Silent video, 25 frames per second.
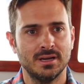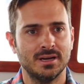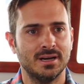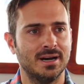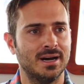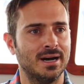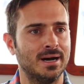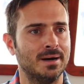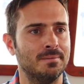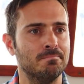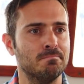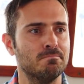
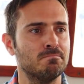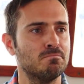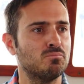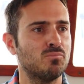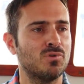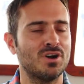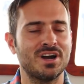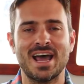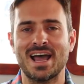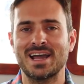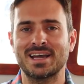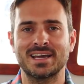
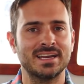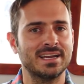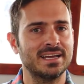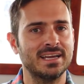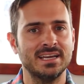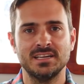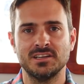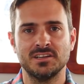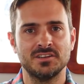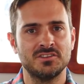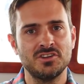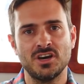We're not going to get
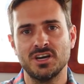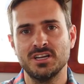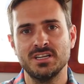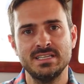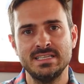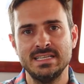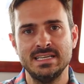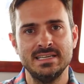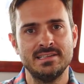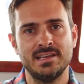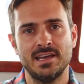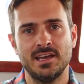into a ton of
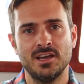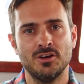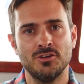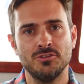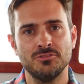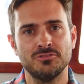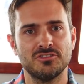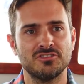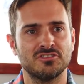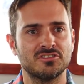details.